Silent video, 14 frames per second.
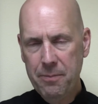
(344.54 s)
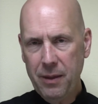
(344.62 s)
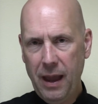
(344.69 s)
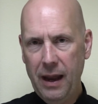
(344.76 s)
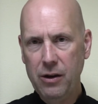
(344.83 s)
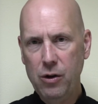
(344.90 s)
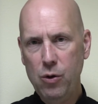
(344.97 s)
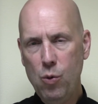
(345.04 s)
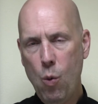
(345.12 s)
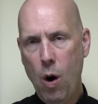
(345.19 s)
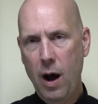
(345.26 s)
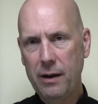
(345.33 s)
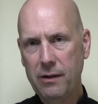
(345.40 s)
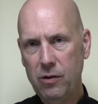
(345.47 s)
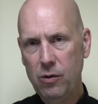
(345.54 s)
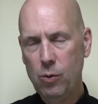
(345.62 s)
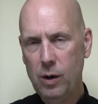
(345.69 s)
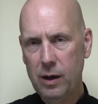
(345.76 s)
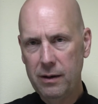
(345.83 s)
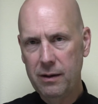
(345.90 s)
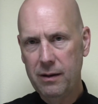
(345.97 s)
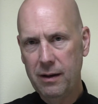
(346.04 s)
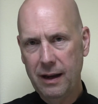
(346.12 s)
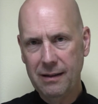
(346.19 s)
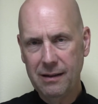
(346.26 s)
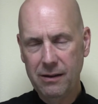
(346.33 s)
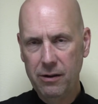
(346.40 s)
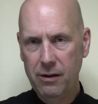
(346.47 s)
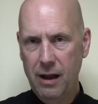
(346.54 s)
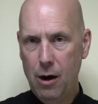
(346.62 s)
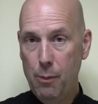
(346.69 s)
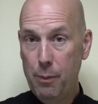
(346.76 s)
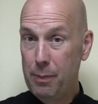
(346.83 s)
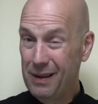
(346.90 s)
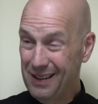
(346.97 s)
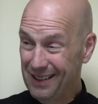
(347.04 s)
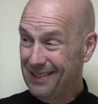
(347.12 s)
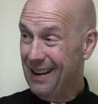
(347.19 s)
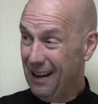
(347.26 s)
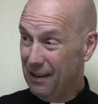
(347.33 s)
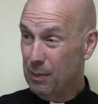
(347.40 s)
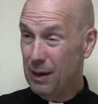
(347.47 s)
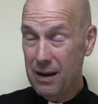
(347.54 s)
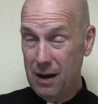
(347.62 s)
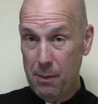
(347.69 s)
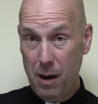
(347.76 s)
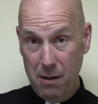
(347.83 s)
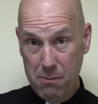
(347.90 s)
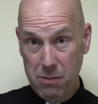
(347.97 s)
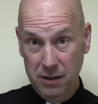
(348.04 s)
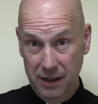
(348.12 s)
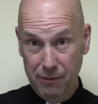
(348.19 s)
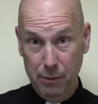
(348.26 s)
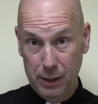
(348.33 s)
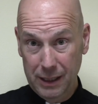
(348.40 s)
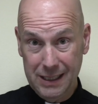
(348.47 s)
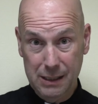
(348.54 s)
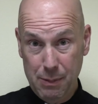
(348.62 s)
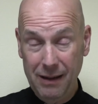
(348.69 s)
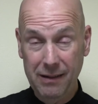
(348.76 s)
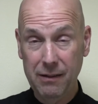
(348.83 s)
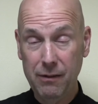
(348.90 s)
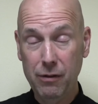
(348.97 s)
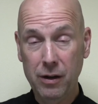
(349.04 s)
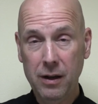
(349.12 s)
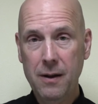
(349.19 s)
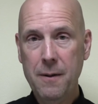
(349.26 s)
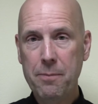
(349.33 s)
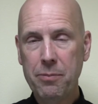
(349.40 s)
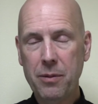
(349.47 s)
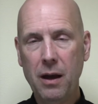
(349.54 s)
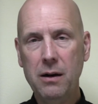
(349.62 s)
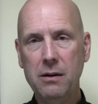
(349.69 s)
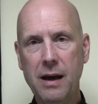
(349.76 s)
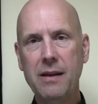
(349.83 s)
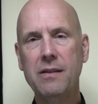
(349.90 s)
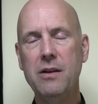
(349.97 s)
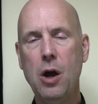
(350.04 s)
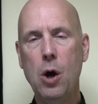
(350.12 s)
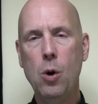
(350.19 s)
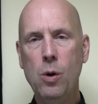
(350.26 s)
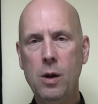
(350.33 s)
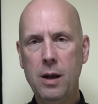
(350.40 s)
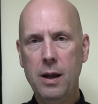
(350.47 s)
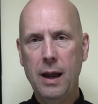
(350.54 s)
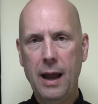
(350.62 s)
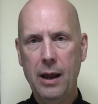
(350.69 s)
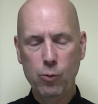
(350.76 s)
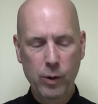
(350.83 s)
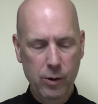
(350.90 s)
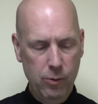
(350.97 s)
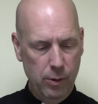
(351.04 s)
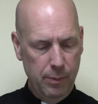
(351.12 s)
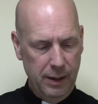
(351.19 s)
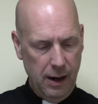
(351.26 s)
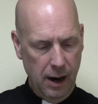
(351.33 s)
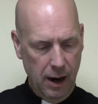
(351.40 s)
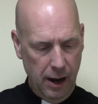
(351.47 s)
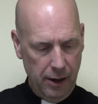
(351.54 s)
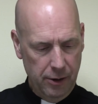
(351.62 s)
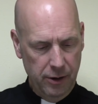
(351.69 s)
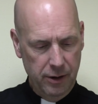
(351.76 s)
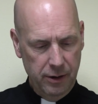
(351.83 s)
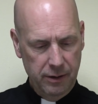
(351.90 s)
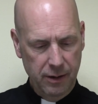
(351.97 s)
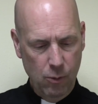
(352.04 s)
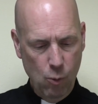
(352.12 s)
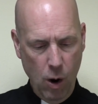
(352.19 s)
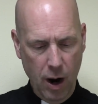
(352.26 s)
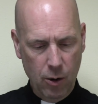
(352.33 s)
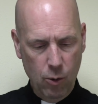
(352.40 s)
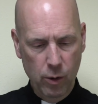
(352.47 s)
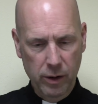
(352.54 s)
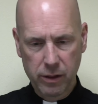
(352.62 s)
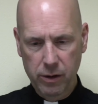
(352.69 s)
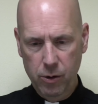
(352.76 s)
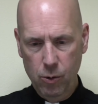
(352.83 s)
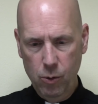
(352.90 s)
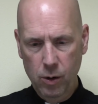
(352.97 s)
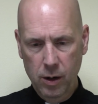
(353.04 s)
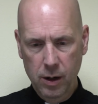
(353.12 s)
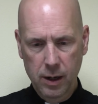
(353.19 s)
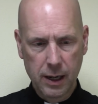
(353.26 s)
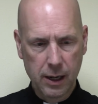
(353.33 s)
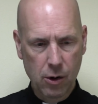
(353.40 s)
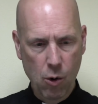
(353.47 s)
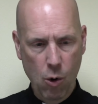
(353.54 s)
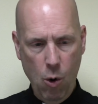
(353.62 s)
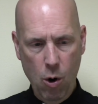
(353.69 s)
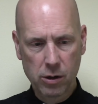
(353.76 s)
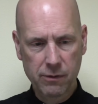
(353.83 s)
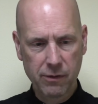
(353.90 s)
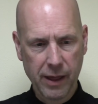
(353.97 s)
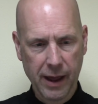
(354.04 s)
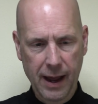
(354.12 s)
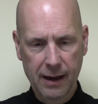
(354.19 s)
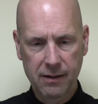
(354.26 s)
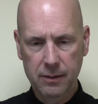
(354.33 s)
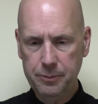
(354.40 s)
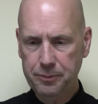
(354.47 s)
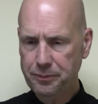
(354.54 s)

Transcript: and you want to, uh, to get a little help because it has become unbelievably expensive, uh, let us know, and we would be honored to walk with you in all of that.